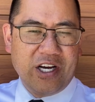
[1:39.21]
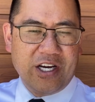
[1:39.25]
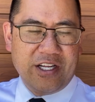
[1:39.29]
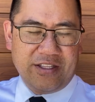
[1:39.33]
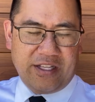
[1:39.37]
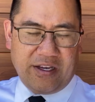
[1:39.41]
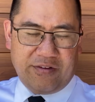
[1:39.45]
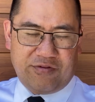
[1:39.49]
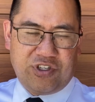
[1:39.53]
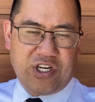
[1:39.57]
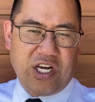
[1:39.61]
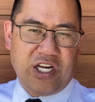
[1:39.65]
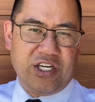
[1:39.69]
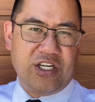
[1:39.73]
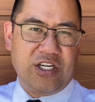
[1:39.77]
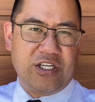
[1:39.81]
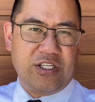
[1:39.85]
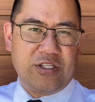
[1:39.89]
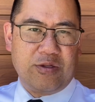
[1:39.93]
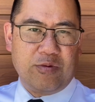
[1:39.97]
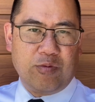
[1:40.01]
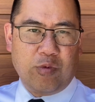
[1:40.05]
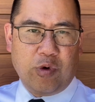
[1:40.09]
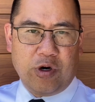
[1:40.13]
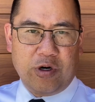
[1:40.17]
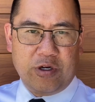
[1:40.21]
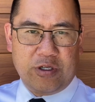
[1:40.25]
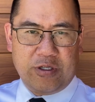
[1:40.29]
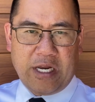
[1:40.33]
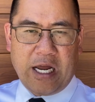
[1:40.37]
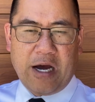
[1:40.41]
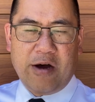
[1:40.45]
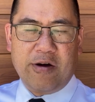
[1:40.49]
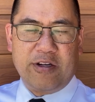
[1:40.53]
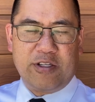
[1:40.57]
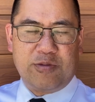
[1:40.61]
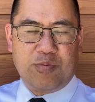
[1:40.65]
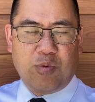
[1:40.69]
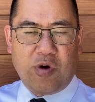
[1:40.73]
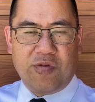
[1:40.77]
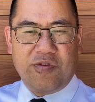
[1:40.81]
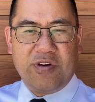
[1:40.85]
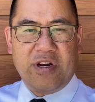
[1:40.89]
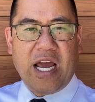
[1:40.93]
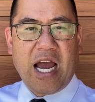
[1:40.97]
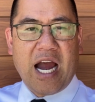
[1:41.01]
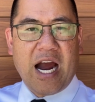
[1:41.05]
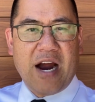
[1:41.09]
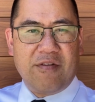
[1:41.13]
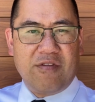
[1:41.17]
They've changed it where now it's more of an
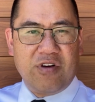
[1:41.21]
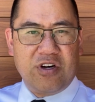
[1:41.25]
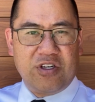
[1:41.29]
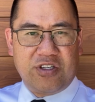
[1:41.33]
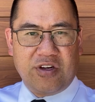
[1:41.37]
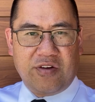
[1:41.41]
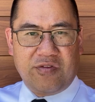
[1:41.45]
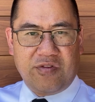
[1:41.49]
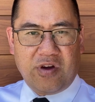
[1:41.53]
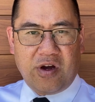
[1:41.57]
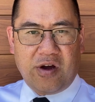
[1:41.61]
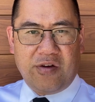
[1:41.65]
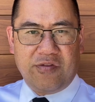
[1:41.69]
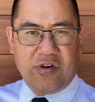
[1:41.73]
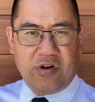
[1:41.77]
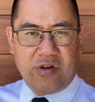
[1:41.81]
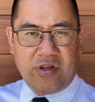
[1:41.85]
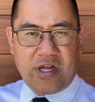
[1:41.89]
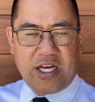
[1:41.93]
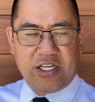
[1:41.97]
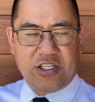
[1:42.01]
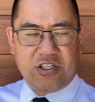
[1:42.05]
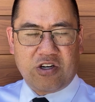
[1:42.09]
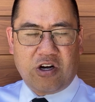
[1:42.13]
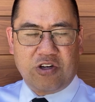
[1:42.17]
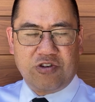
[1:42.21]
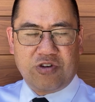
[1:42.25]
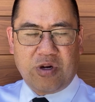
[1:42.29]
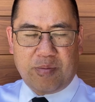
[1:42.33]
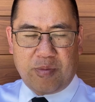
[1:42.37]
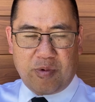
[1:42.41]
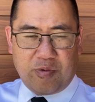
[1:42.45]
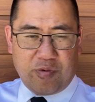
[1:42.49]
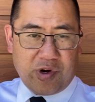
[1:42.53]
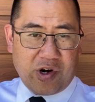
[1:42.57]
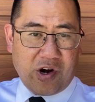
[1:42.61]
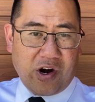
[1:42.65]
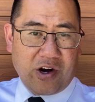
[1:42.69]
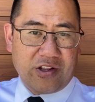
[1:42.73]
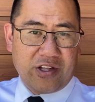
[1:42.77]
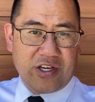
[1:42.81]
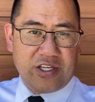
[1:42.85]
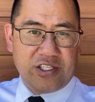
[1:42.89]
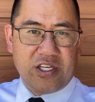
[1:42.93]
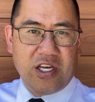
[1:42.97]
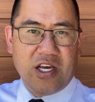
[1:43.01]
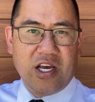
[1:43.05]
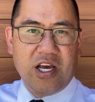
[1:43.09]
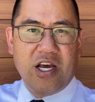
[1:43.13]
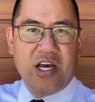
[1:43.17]
average of, of your last contract. But
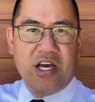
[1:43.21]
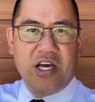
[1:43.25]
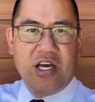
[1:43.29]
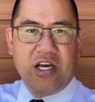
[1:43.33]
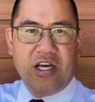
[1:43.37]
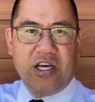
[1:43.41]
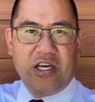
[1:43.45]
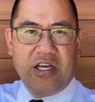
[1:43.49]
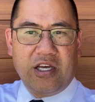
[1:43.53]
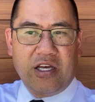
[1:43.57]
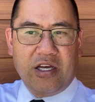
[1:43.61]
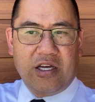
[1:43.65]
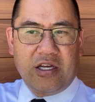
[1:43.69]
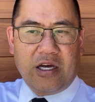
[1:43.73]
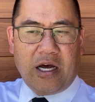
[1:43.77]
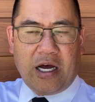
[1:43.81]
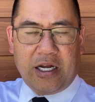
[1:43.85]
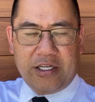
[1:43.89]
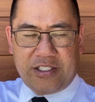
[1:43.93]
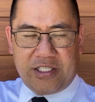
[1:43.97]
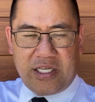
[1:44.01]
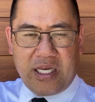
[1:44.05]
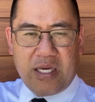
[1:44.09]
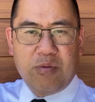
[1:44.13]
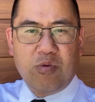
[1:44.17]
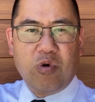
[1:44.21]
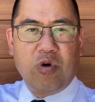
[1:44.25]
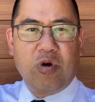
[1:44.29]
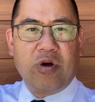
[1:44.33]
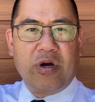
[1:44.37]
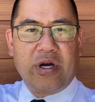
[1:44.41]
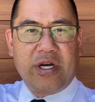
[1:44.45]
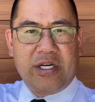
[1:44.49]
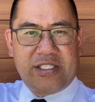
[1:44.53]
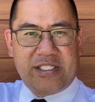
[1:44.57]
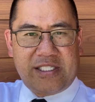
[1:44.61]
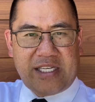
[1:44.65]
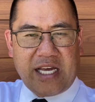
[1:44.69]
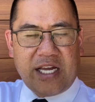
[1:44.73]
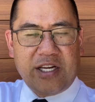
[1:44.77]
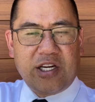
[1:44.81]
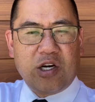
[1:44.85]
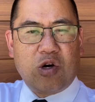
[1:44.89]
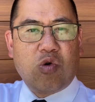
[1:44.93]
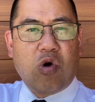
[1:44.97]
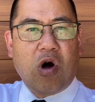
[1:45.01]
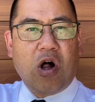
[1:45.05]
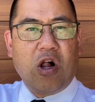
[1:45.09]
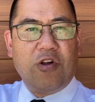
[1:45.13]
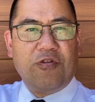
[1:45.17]
regardless, a team will extend a
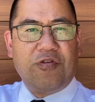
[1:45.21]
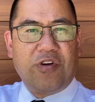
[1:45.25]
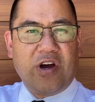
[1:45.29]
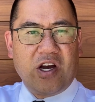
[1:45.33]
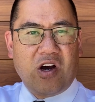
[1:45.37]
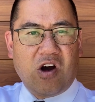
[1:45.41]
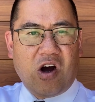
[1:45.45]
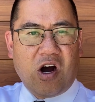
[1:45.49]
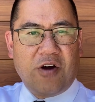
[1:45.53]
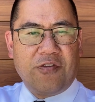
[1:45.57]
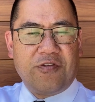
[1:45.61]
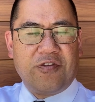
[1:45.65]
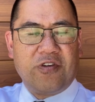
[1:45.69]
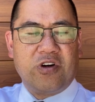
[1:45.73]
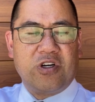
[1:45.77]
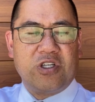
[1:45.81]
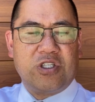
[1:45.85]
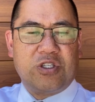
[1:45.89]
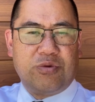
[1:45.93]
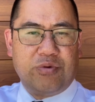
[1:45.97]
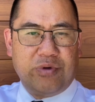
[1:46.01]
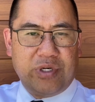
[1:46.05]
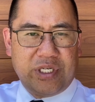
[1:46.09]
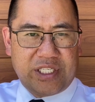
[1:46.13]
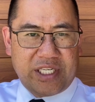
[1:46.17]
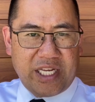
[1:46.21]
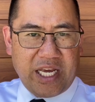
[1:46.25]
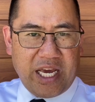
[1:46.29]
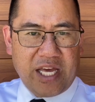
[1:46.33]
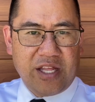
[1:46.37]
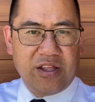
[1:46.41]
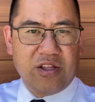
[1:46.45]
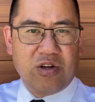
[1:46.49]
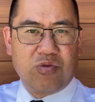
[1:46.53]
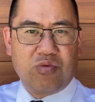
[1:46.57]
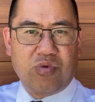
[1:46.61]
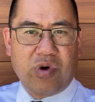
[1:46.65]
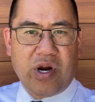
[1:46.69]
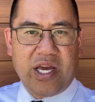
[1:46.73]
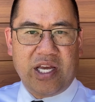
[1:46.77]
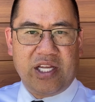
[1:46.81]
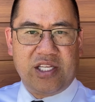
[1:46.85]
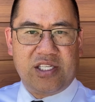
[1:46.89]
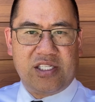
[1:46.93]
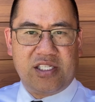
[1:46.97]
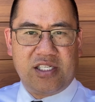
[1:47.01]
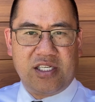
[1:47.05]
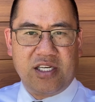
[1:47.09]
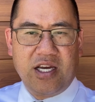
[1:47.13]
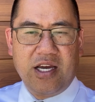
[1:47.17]
qualifying offer to retain the
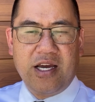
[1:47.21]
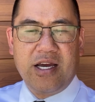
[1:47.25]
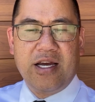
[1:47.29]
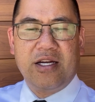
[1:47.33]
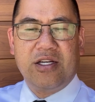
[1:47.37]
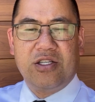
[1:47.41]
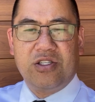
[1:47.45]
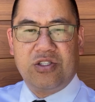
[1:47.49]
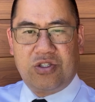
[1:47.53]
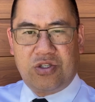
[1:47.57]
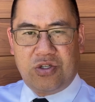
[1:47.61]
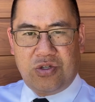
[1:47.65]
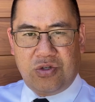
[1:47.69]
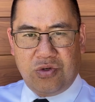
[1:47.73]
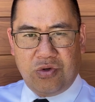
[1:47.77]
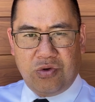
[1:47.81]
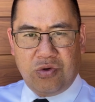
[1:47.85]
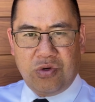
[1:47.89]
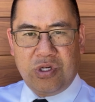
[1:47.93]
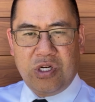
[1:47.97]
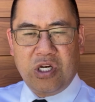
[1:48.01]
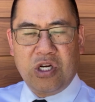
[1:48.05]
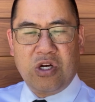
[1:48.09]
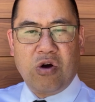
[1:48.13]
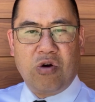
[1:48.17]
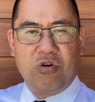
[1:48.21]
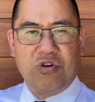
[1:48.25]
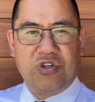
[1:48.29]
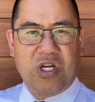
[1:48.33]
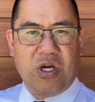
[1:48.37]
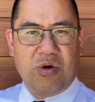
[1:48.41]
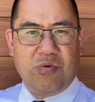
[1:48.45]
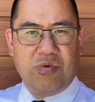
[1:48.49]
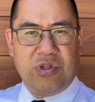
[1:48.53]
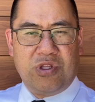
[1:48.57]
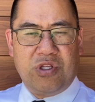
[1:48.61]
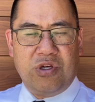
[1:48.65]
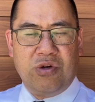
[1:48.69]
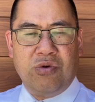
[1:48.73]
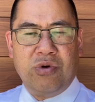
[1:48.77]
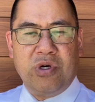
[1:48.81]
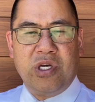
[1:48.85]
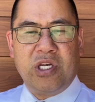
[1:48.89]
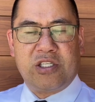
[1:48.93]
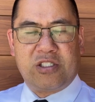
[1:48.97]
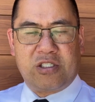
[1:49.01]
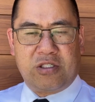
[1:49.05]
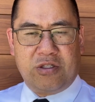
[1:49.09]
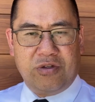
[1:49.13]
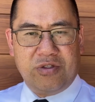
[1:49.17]
rights to negotiate with you
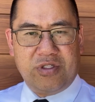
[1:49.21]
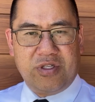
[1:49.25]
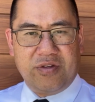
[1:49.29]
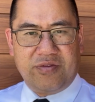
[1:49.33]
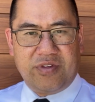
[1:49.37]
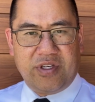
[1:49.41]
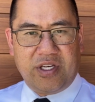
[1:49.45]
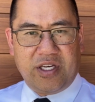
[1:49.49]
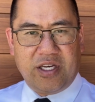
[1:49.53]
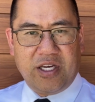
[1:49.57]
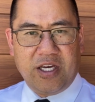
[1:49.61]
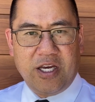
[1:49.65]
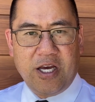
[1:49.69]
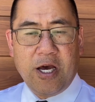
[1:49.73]
exclusively.